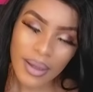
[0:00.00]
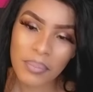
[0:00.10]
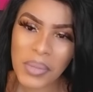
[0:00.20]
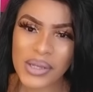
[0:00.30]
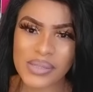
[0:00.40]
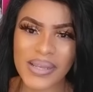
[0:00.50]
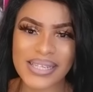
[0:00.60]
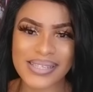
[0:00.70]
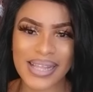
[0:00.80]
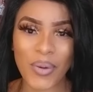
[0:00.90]
my
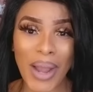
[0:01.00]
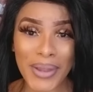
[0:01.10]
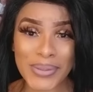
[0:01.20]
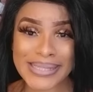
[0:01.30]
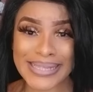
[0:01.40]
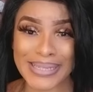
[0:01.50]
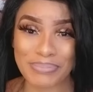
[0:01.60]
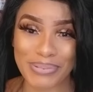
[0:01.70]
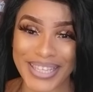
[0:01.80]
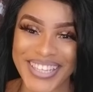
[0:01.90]
husband is like, why are you
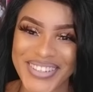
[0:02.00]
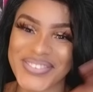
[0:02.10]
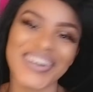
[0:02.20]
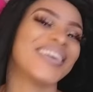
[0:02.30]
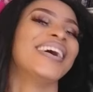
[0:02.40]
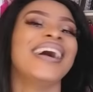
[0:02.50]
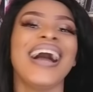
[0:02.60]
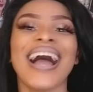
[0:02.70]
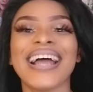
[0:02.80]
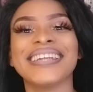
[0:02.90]
sleeping? But
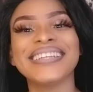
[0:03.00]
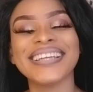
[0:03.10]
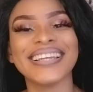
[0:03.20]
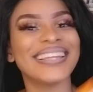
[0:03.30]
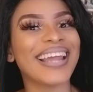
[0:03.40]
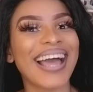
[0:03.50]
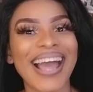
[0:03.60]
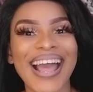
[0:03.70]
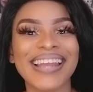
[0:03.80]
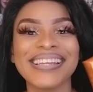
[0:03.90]
I didn't
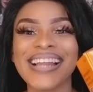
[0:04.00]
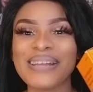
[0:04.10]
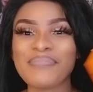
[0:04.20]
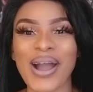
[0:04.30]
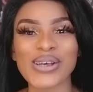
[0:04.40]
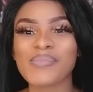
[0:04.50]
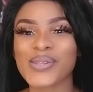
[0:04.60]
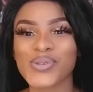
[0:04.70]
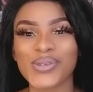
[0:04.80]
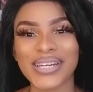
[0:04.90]
let my
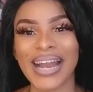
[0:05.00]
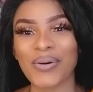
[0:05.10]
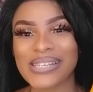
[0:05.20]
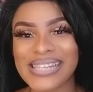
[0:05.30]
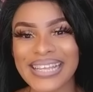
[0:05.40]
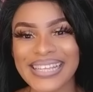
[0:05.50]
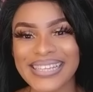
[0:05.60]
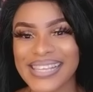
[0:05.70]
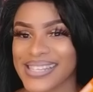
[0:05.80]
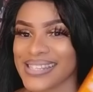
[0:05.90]
husband to know that I was taking
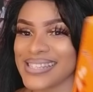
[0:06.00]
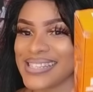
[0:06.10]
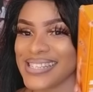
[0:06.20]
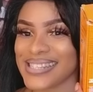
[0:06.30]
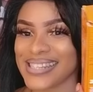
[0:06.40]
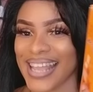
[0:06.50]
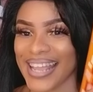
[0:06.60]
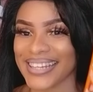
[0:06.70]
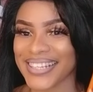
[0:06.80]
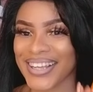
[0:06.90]
this
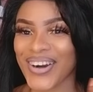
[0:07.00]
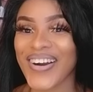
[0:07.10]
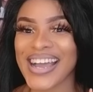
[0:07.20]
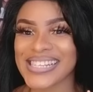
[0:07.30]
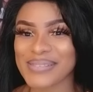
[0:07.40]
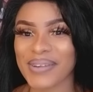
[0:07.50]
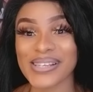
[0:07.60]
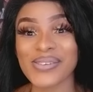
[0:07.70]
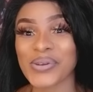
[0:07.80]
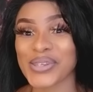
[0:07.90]
thing, or else my
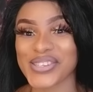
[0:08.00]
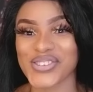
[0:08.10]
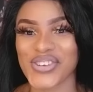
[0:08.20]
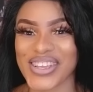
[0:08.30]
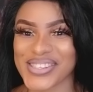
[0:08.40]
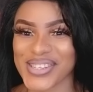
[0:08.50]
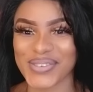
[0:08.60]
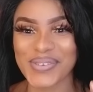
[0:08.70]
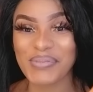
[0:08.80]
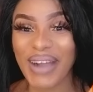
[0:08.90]
husband would just throw it
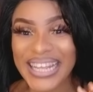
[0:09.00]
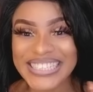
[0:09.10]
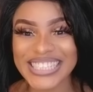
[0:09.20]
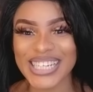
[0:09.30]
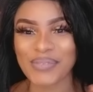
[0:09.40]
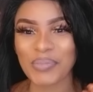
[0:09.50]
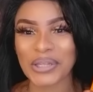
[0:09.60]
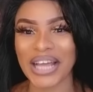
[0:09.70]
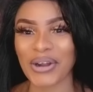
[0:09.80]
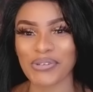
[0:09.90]
off. Imagine a
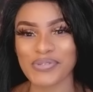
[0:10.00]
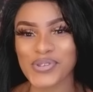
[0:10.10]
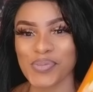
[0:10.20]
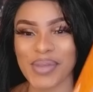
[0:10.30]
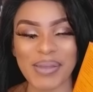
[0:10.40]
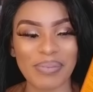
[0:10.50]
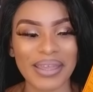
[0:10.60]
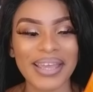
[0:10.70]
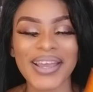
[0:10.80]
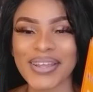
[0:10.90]
mother of two
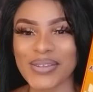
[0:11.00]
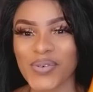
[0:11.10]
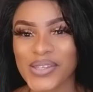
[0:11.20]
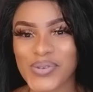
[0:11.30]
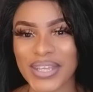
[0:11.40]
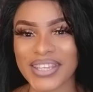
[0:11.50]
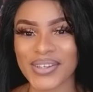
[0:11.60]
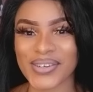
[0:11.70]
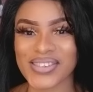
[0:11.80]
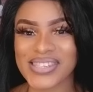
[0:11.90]
baby, you want to kill
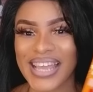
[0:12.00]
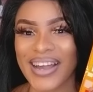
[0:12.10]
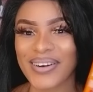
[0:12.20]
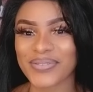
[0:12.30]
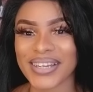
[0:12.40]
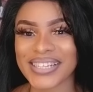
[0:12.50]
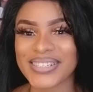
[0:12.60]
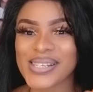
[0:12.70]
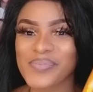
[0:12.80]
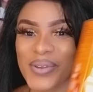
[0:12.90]
yourself
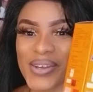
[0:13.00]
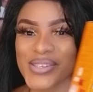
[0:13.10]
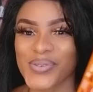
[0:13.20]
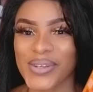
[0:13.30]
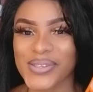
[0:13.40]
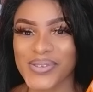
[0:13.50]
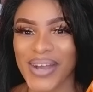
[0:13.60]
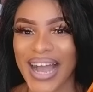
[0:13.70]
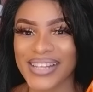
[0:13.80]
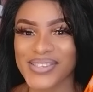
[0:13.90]
just because you want to
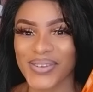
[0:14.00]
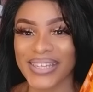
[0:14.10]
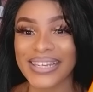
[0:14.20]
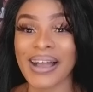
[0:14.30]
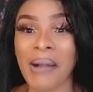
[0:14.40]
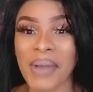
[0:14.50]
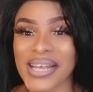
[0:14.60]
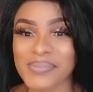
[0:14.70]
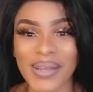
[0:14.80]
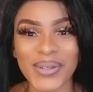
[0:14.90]
hide some kilo. And my
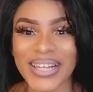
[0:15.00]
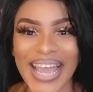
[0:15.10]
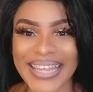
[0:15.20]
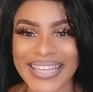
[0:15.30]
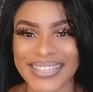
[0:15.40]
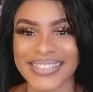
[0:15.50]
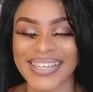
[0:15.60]
husband don't like it.